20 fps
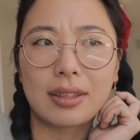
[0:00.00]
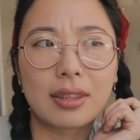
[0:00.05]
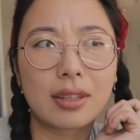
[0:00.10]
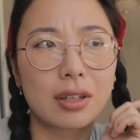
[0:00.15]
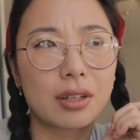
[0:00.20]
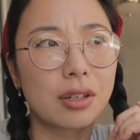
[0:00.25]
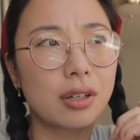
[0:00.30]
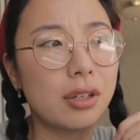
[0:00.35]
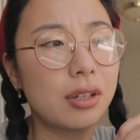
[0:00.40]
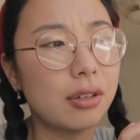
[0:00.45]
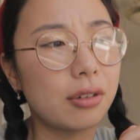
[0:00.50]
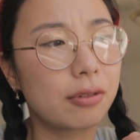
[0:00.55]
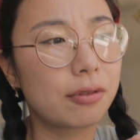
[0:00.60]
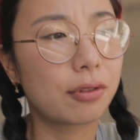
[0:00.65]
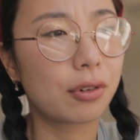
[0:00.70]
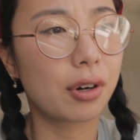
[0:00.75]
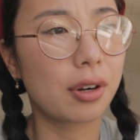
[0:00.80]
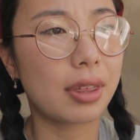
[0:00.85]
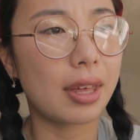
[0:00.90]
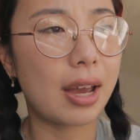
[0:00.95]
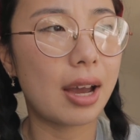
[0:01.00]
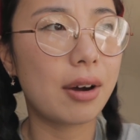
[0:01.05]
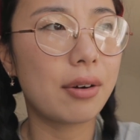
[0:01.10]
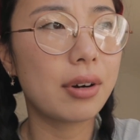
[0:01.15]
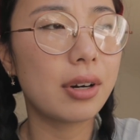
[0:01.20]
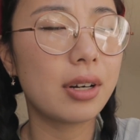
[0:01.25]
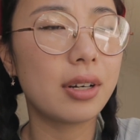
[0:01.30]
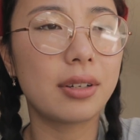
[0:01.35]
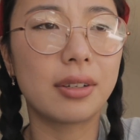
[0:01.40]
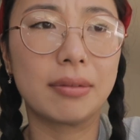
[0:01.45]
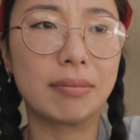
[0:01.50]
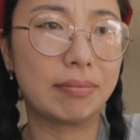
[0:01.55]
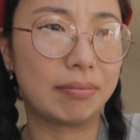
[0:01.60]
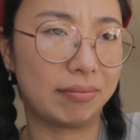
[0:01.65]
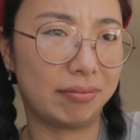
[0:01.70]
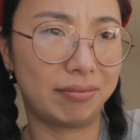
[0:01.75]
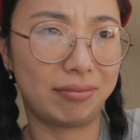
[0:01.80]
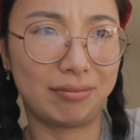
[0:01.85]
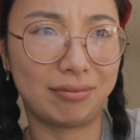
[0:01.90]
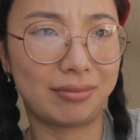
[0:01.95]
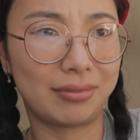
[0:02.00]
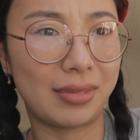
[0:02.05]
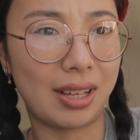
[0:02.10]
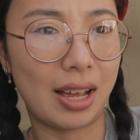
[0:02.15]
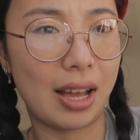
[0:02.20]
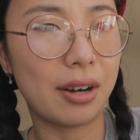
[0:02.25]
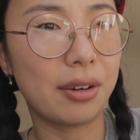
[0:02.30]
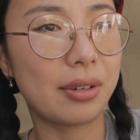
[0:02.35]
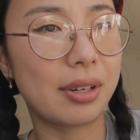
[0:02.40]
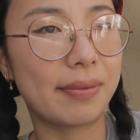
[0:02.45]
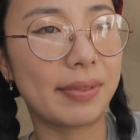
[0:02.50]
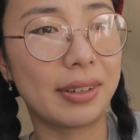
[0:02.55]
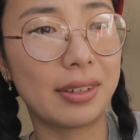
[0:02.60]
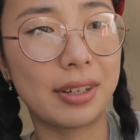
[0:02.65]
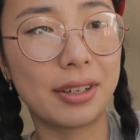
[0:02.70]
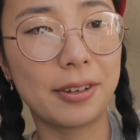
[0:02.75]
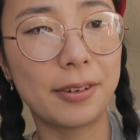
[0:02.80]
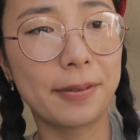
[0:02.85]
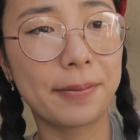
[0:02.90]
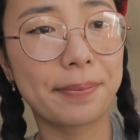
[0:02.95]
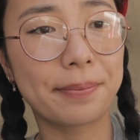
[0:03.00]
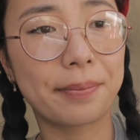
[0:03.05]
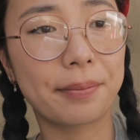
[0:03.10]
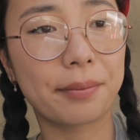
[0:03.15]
3rd or 4th hour. I don't even know.